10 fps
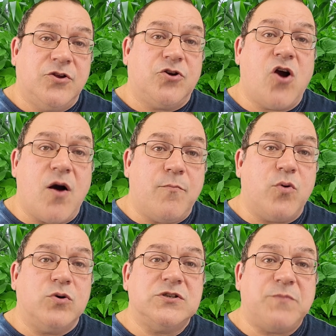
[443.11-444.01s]
your
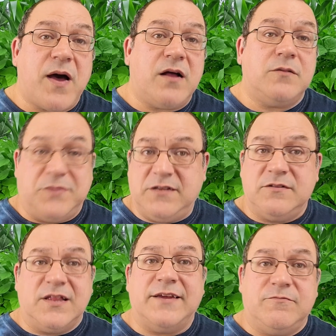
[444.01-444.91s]
compost pile,
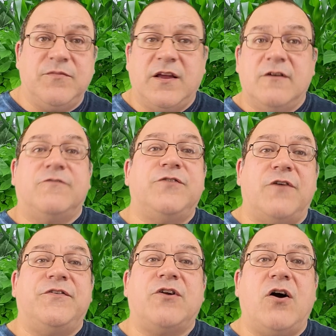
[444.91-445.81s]
like
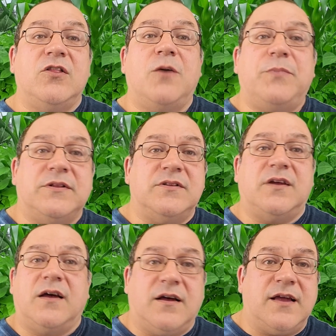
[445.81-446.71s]
fluff it all up
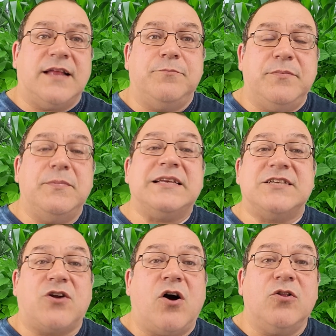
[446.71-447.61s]
and mix
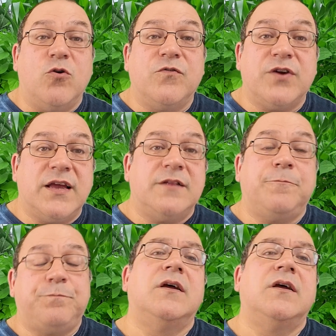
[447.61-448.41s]
it all over again,